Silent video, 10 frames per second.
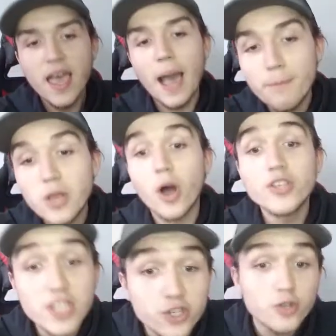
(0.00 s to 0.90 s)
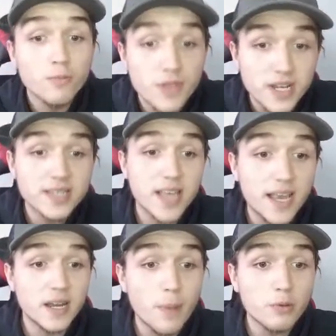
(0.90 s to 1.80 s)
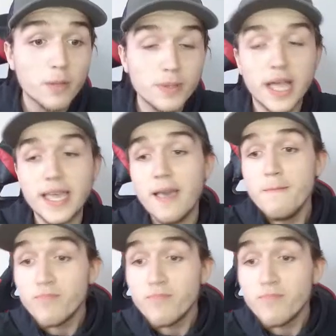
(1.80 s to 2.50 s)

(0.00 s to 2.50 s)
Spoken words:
and because there's something exciting about the player.